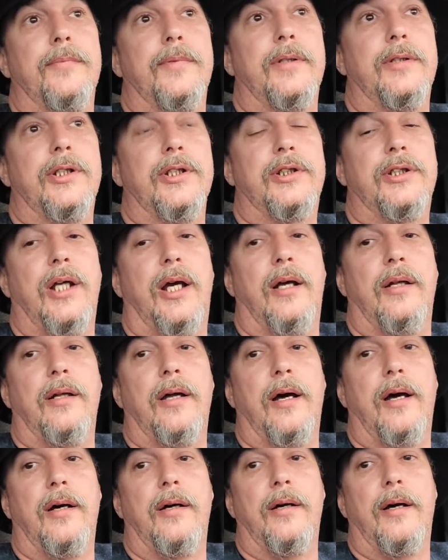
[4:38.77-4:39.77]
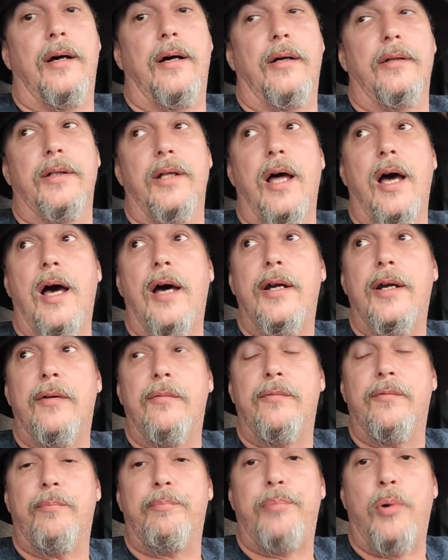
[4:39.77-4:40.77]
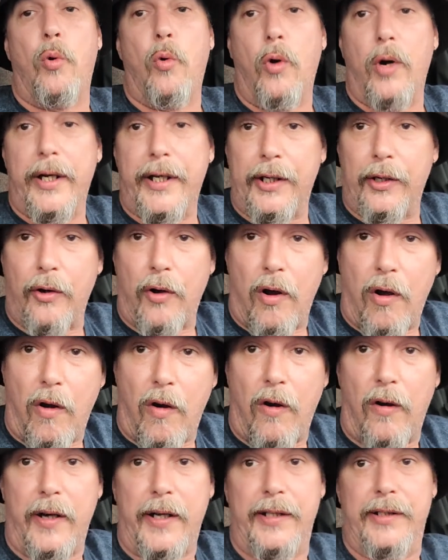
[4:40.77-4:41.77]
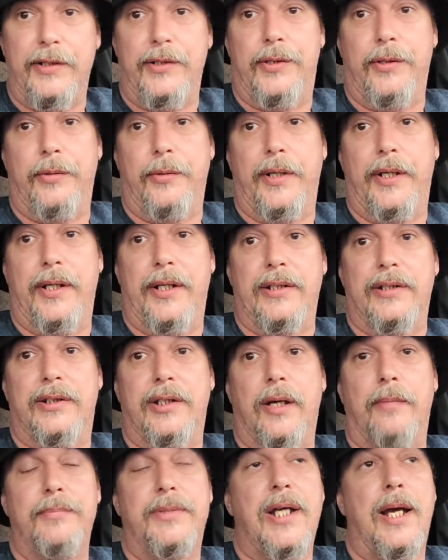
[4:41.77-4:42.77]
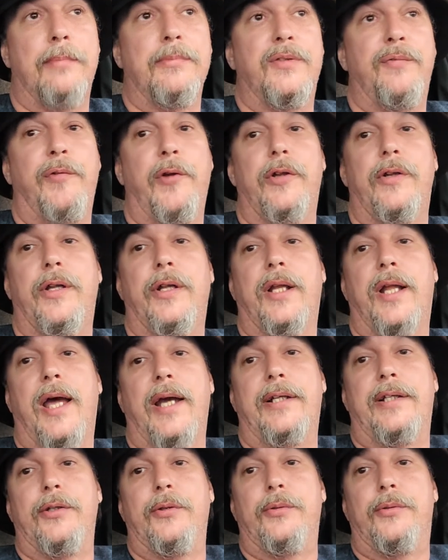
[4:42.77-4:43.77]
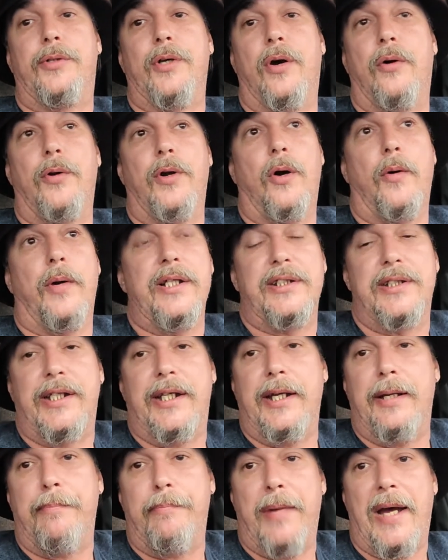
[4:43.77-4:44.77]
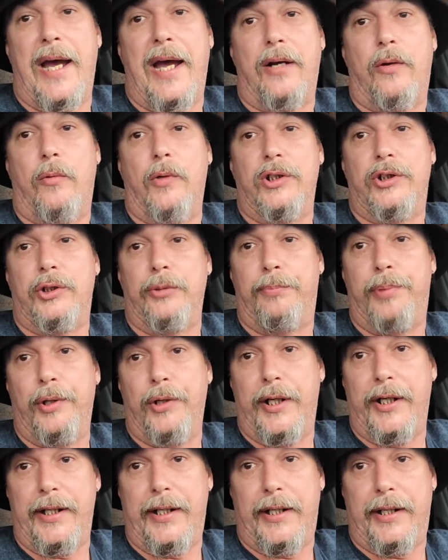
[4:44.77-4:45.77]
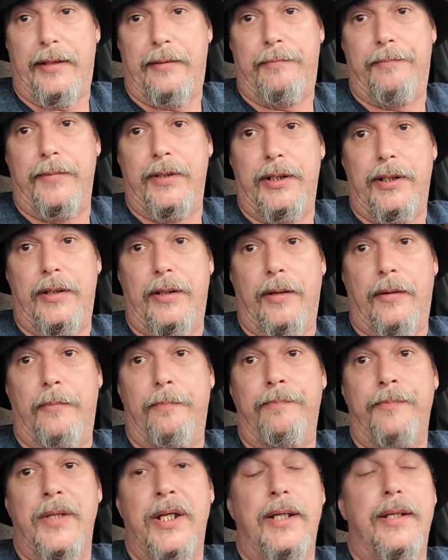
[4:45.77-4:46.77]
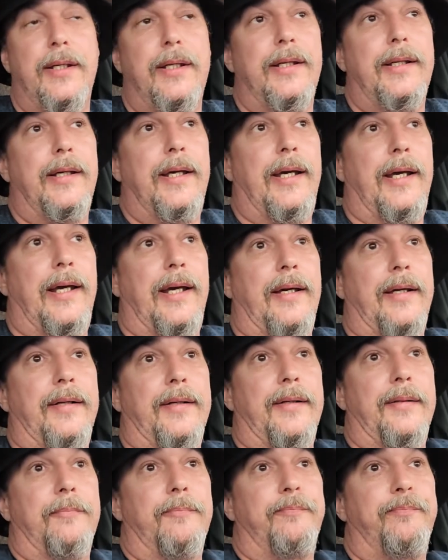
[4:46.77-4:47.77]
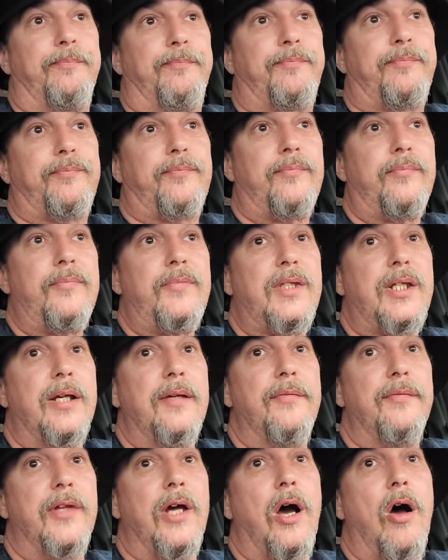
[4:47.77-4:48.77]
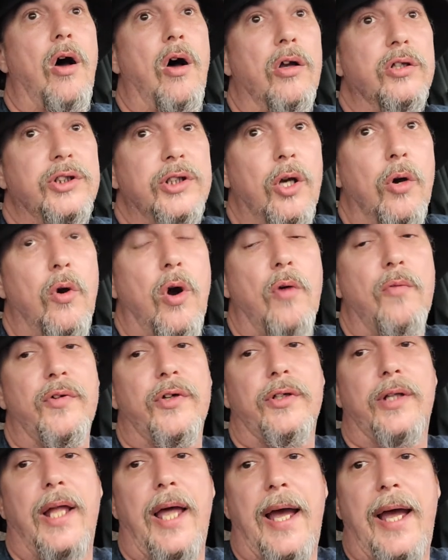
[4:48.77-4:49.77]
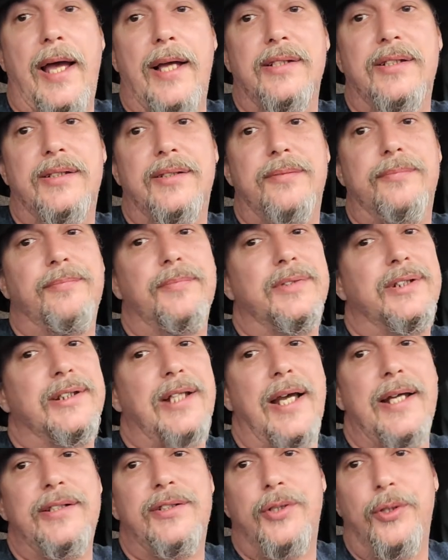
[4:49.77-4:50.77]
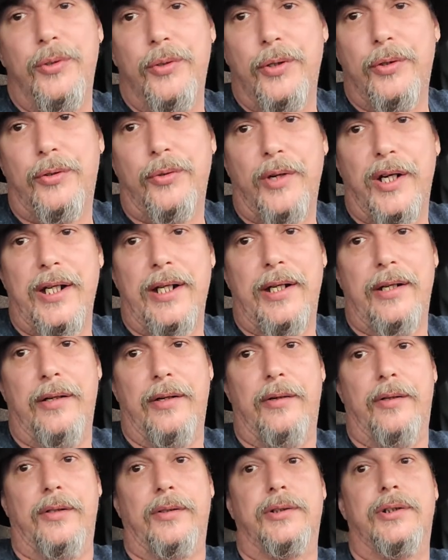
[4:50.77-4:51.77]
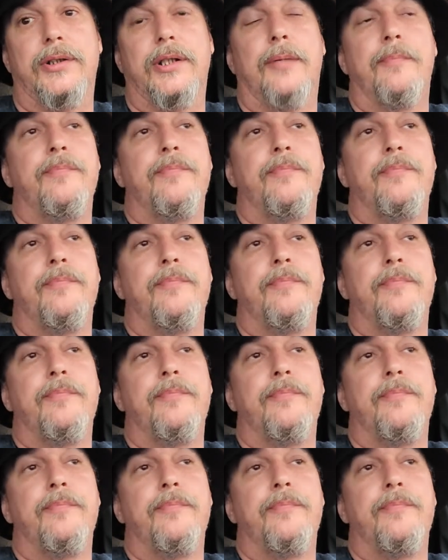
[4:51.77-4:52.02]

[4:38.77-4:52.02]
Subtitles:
just a lot of pouring your heart into it and sometimes feeling like you don't always get back what you put in, you know. And also over the last, say, 2 or 3 years,